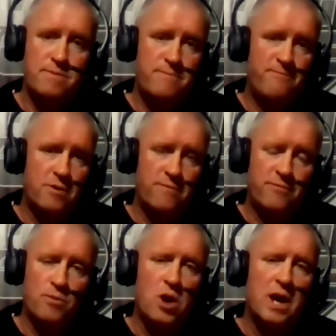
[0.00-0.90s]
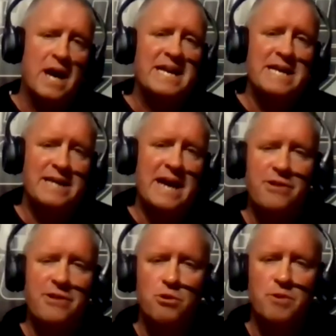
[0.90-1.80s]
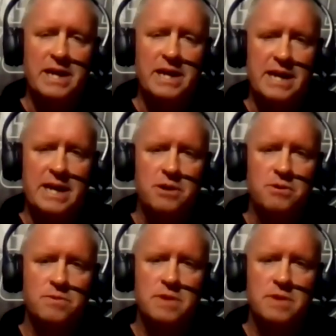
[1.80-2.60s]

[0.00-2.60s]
From what I can gather right now,